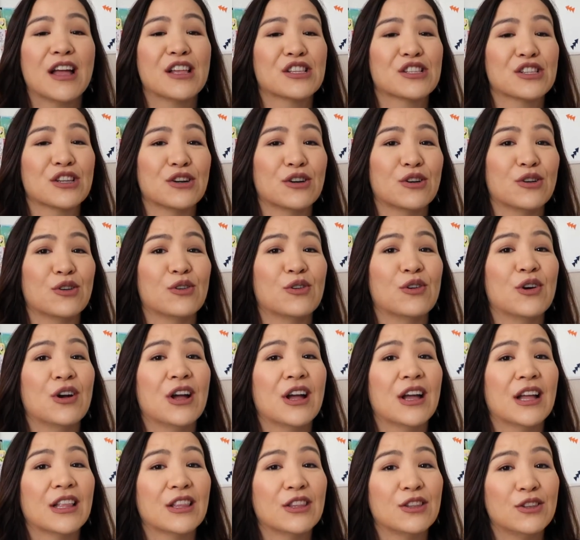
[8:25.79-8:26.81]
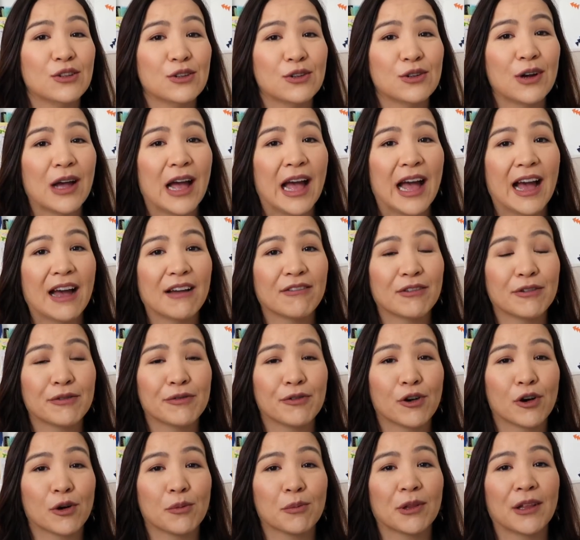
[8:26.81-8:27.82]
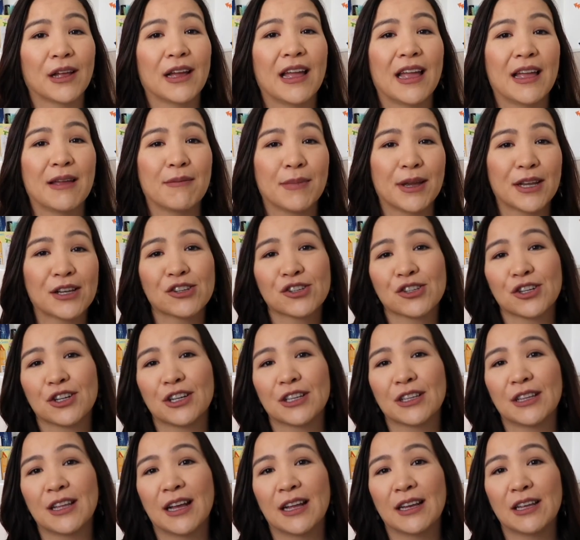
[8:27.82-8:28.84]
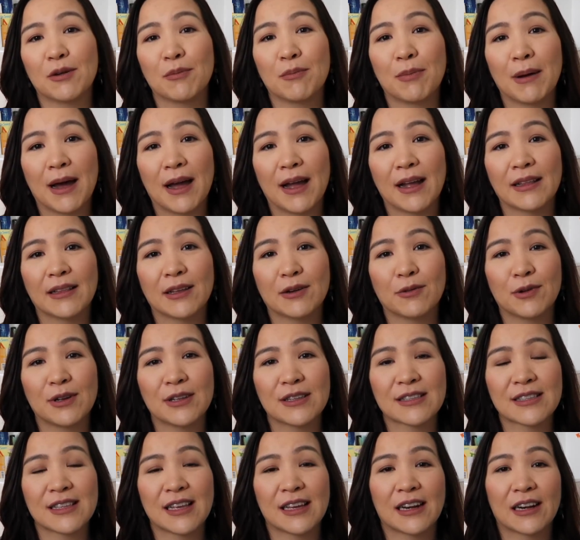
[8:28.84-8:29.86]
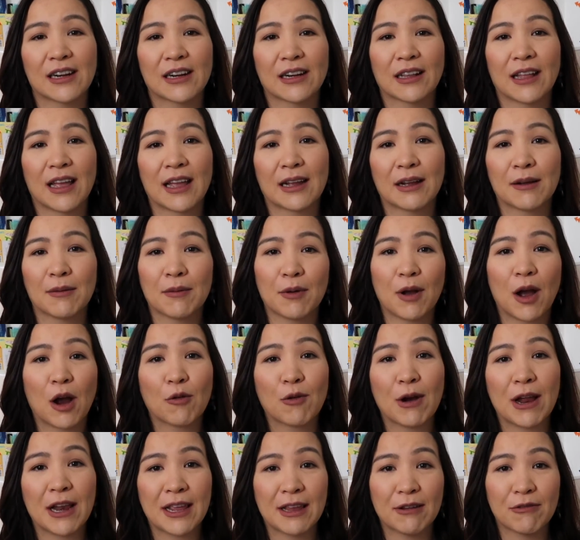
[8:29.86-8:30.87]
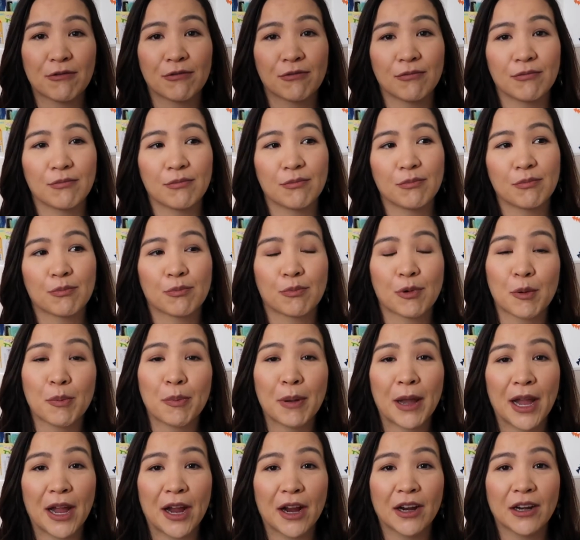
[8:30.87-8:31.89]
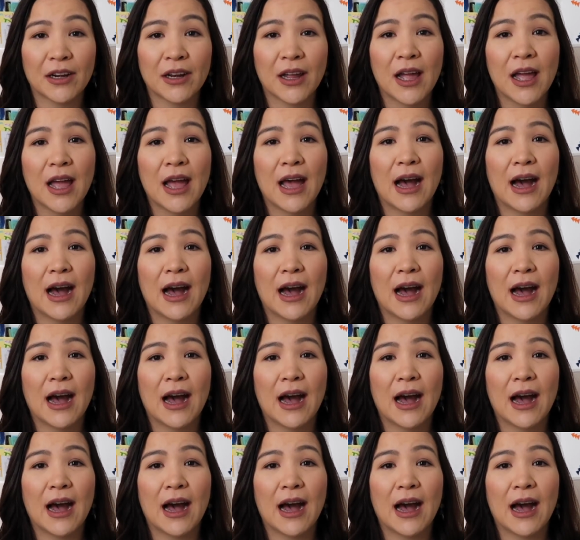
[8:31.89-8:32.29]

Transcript: So do have the formula, and make sure that you buy the ones that are like already prepared.